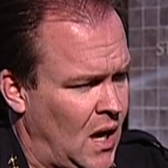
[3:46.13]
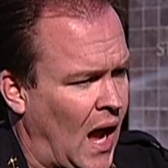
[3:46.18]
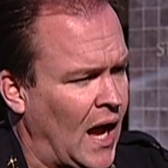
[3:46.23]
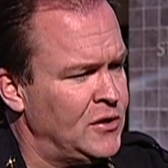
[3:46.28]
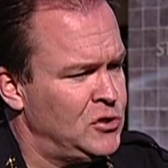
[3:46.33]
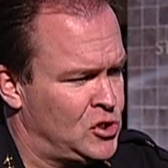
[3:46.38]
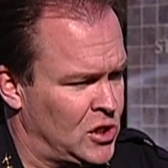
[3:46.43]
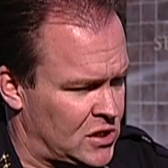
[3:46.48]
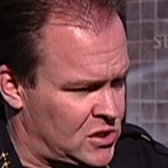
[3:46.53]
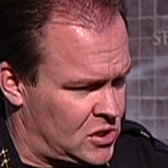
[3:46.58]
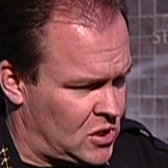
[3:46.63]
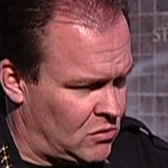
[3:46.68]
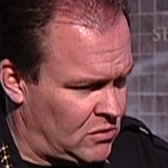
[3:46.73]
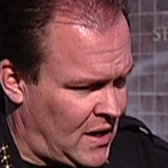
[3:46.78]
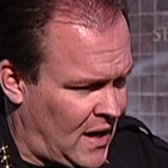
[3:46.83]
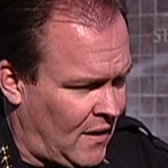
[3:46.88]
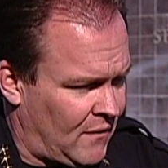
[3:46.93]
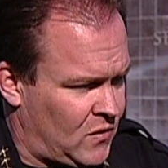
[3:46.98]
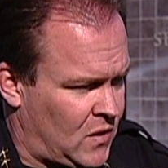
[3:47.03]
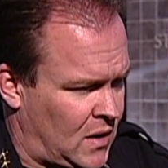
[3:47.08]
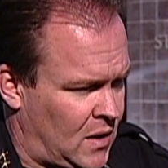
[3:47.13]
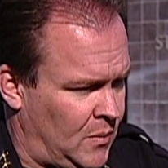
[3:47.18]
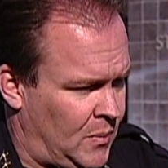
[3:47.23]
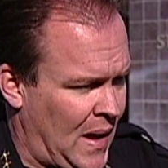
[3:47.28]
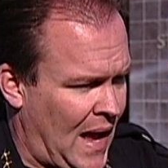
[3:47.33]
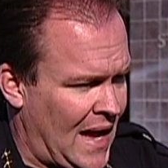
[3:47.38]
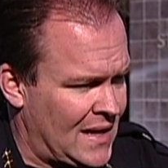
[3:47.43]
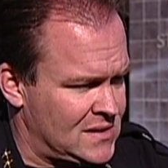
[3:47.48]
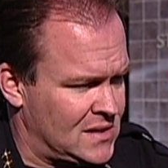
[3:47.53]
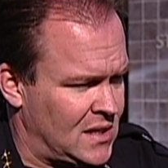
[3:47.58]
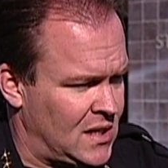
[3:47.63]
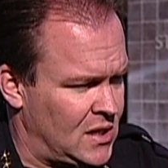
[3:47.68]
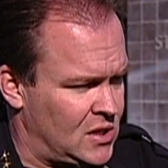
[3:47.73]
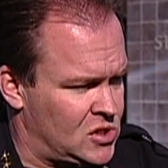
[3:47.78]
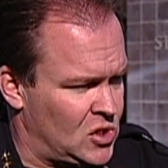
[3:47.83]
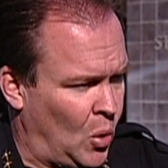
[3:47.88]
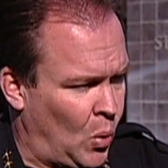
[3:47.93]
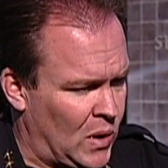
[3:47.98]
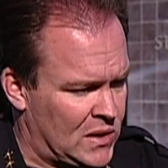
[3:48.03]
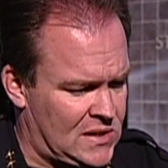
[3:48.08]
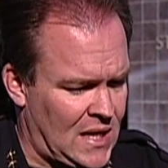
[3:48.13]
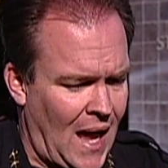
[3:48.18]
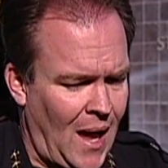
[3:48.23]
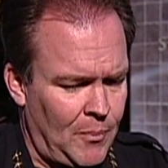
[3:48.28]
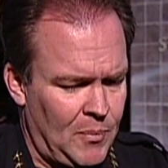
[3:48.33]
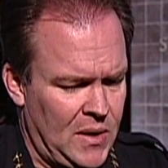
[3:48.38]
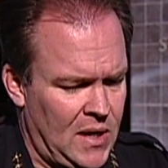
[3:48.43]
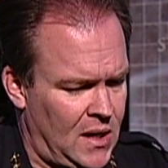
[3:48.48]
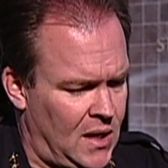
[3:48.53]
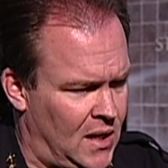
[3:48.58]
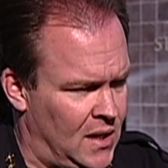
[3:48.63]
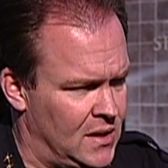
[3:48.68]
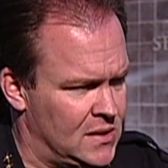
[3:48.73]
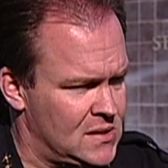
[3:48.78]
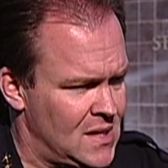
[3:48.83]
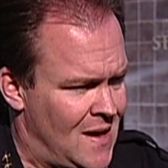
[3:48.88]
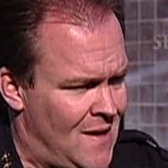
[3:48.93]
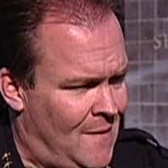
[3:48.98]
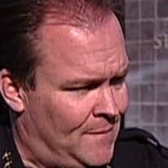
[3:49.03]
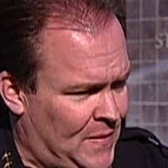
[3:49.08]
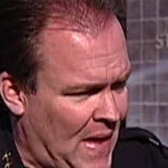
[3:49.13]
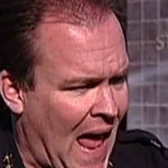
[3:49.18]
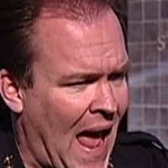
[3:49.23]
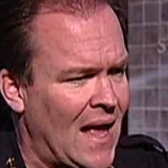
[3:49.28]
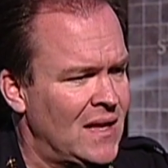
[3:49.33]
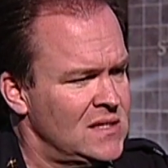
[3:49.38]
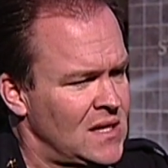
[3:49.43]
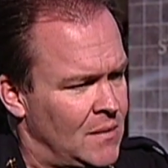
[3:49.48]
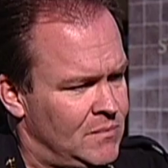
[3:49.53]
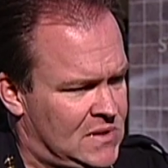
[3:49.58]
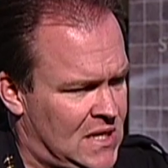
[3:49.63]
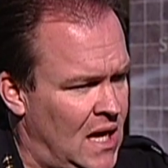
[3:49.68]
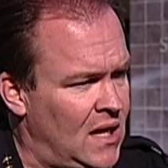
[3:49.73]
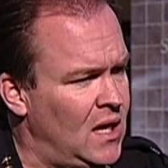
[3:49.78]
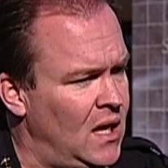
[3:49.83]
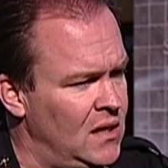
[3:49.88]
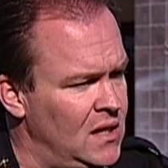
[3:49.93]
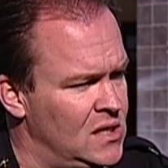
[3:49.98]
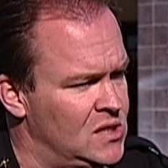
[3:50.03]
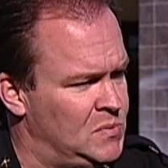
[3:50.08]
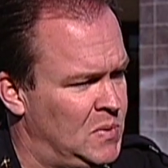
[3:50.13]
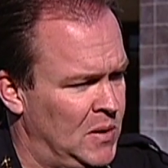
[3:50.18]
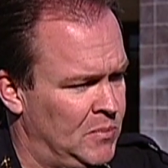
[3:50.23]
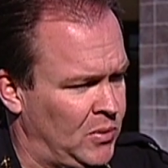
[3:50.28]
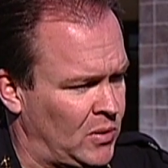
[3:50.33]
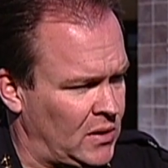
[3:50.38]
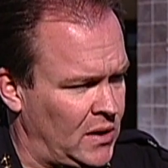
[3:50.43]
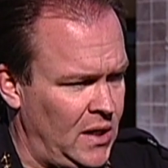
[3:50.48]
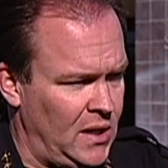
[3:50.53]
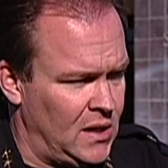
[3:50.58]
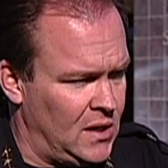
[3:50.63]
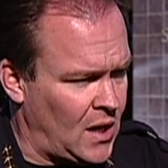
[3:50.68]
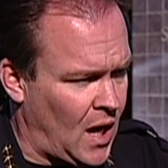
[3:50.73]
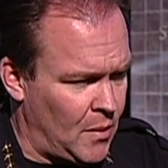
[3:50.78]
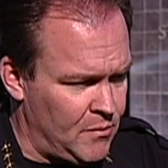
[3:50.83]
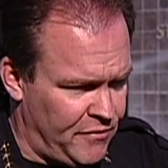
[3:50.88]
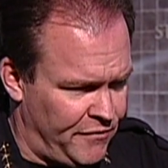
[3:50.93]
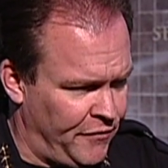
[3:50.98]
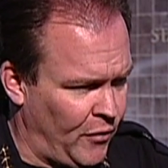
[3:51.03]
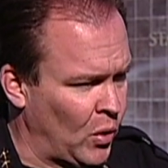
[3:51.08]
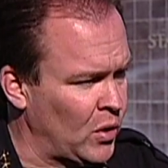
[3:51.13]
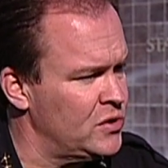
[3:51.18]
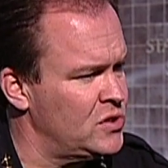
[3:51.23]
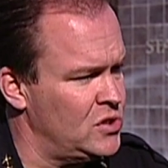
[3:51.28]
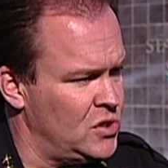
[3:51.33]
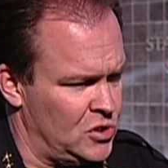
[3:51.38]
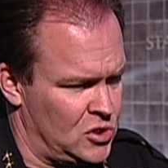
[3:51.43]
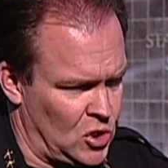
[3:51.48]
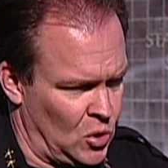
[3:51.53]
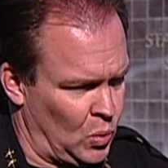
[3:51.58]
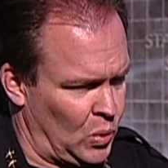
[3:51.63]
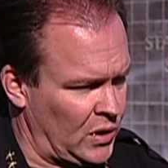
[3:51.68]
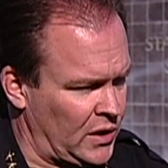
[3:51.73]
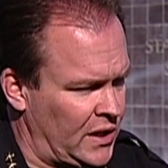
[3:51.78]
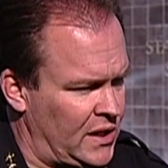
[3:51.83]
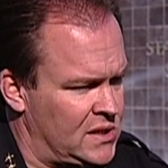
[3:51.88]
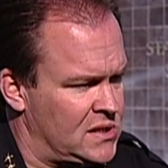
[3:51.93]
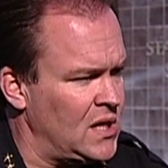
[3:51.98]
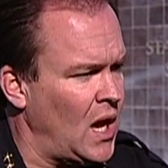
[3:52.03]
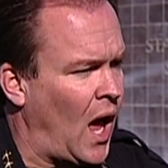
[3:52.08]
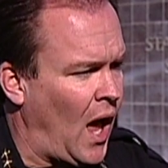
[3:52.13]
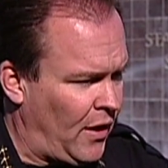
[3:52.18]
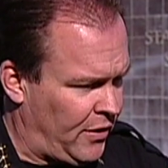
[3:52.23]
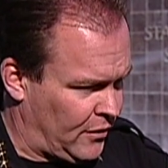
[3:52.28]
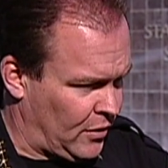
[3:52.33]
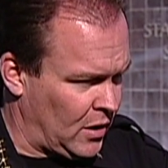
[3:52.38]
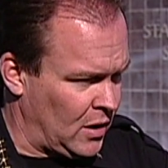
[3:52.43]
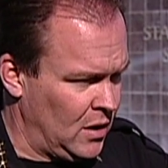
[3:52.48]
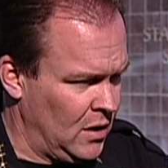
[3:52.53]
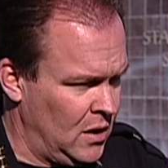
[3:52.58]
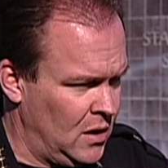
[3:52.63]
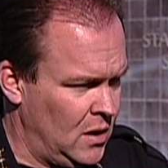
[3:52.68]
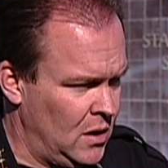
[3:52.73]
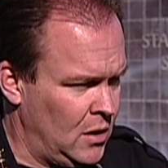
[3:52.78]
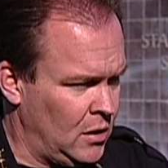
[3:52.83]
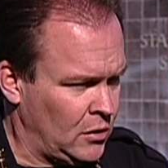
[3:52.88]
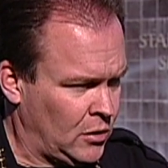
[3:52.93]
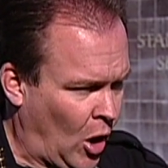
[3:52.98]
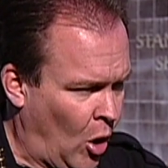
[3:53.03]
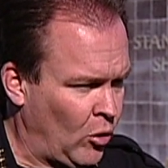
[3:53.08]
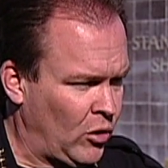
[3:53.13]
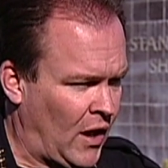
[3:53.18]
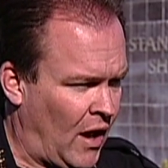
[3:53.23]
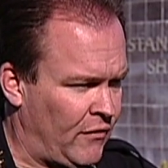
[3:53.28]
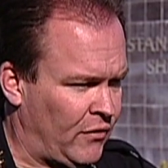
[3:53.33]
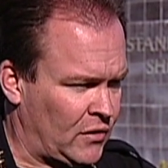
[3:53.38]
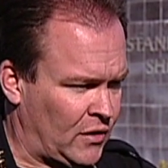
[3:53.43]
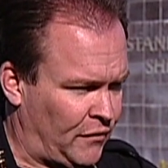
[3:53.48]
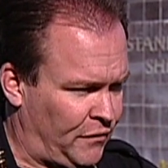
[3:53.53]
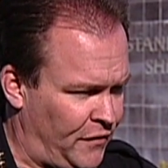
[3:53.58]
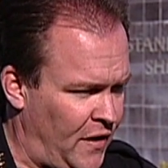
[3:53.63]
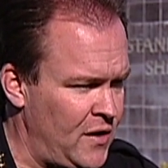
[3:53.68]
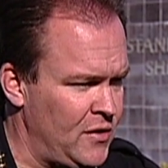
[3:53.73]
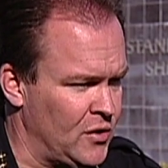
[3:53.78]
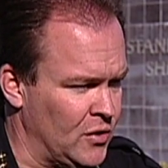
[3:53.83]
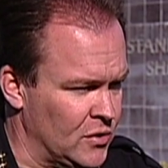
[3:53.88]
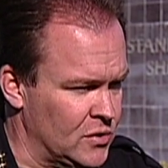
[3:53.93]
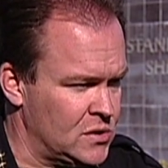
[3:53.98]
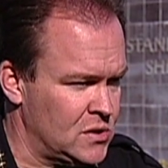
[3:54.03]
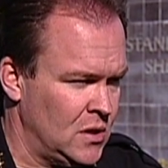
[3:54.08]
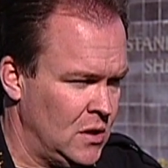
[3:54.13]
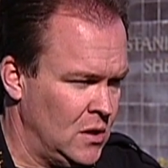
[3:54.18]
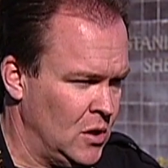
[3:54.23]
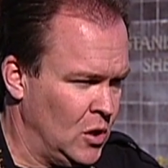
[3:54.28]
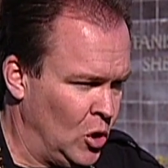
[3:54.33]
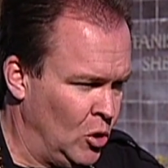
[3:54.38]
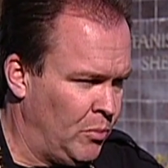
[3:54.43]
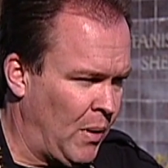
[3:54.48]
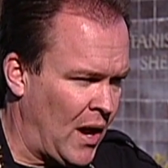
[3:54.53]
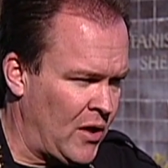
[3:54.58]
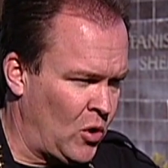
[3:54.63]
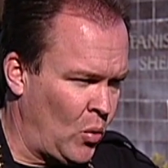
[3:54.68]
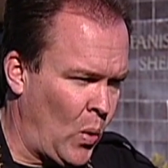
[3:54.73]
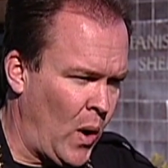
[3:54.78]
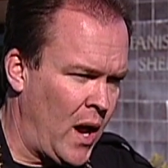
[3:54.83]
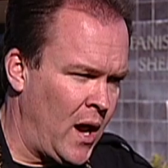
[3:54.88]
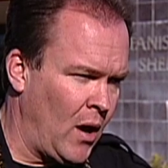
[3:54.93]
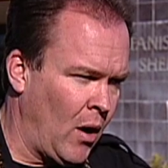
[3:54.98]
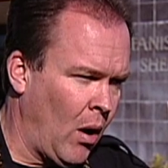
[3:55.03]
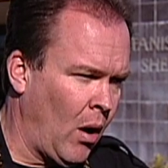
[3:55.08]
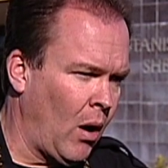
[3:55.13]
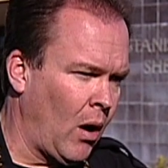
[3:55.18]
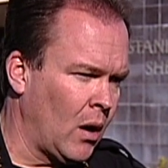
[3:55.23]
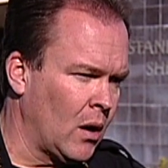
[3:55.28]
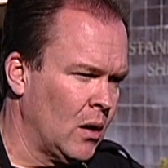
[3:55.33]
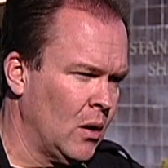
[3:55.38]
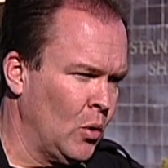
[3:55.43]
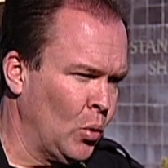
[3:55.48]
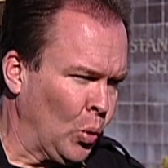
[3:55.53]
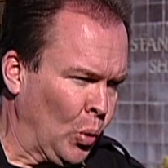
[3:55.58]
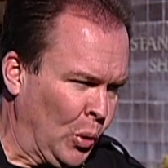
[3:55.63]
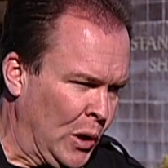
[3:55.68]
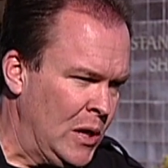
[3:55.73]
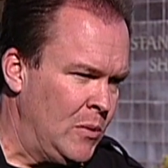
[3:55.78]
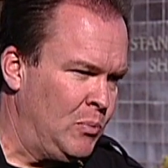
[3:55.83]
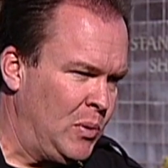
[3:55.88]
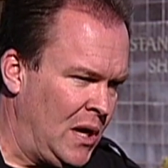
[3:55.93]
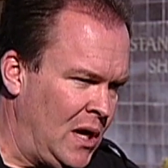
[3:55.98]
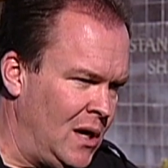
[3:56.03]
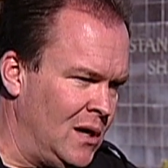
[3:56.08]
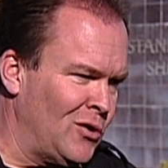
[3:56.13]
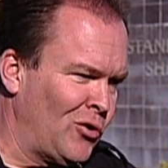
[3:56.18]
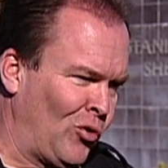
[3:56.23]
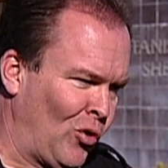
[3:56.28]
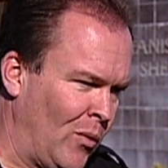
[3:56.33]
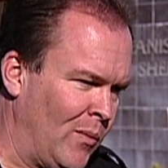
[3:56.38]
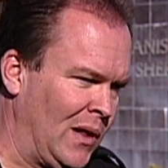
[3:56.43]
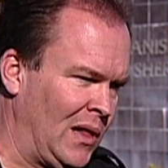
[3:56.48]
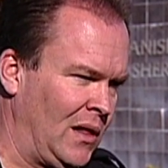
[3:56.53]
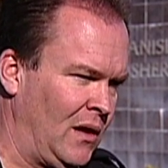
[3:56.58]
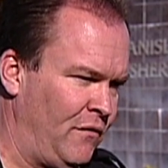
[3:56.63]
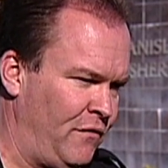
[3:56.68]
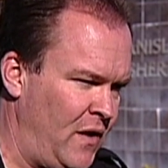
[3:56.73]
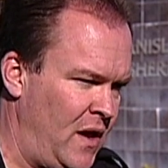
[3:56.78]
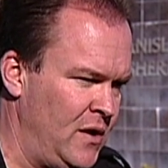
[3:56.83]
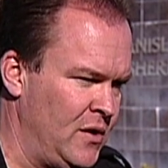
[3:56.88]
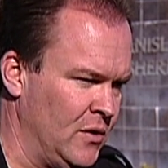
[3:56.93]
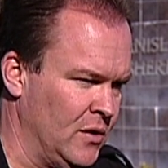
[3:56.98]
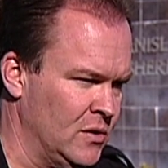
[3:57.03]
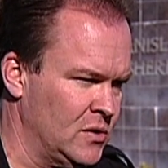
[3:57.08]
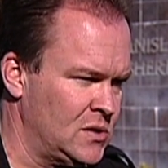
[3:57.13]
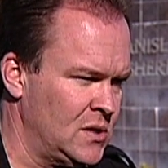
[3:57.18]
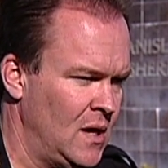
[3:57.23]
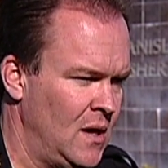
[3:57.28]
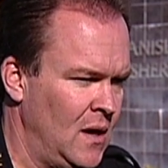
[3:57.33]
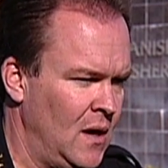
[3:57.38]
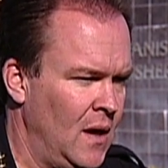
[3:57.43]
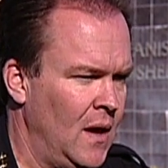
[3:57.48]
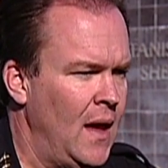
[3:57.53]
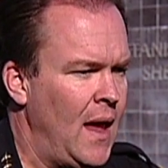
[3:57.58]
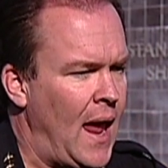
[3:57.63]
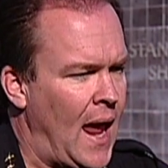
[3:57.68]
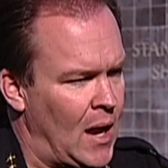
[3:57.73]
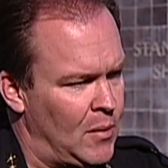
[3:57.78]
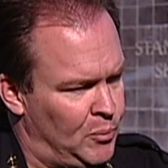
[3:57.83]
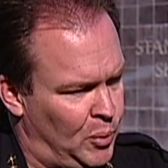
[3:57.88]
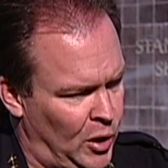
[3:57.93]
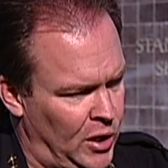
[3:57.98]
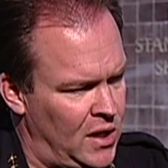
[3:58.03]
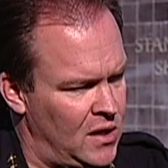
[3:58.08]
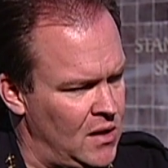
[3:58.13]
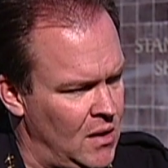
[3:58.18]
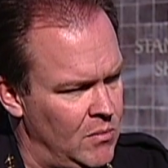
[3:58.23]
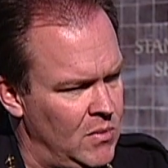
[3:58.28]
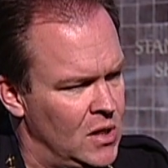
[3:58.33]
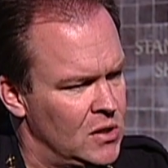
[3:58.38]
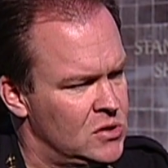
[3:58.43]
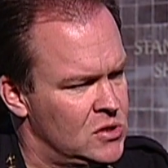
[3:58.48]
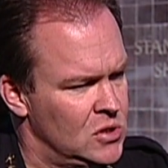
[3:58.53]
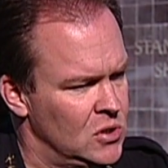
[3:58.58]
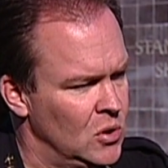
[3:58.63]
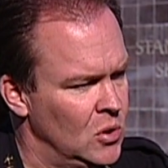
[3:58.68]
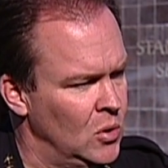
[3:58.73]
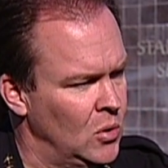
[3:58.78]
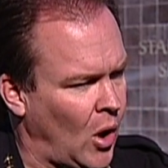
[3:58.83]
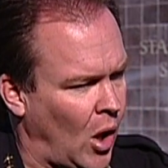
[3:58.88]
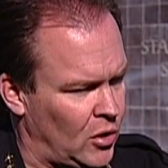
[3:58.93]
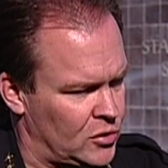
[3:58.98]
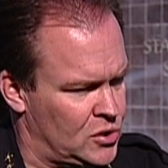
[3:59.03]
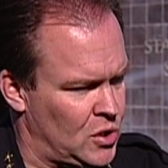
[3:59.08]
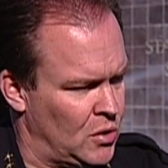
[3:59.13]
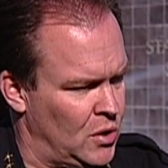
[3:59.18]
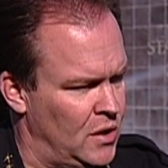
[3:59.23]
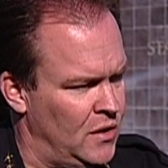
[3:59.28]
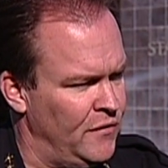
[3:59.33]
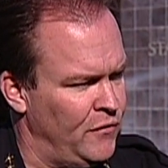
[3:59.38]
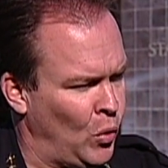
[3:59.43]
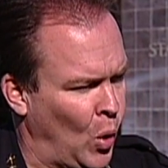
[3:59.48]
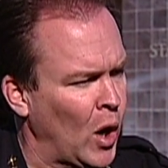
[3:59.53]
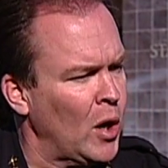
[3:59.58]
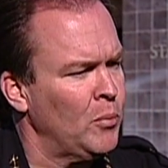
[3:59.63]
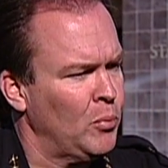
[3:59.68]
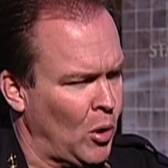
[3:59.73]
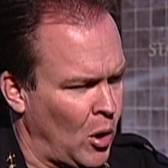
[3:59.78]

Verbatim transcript: I just don't have the capacity. So what's happening is, as I'm taking these people in, I'm forced to release other low level offenders, who, by the way, are repeat criminal offenders, and putting them into alternative work